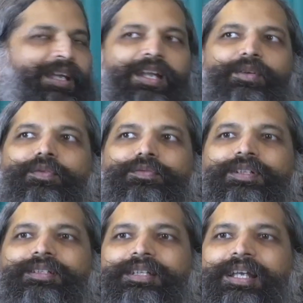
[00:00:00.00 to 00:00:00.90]
And
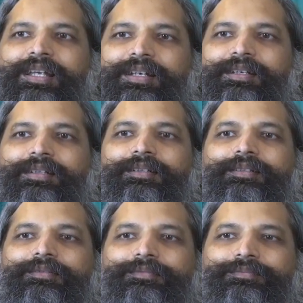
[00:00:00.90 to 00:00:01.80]
often they
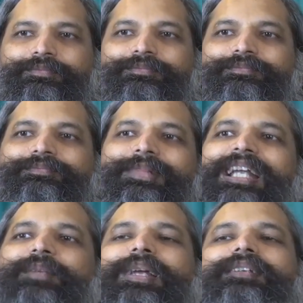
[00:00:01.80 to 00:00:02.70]
uh,
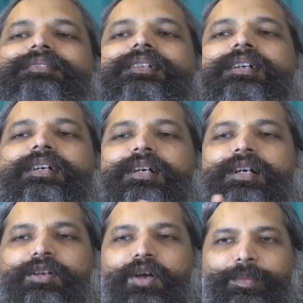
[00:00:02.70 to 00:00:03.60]
it makes
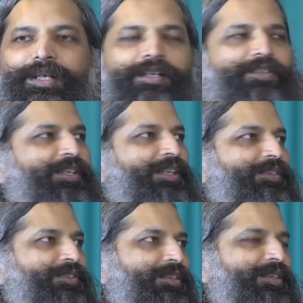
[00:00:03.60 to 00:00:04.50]
a nominal
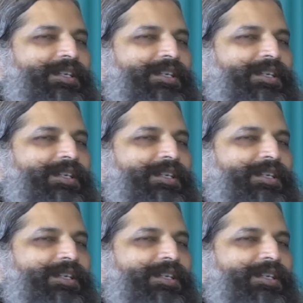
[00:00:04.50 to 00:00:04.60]
change.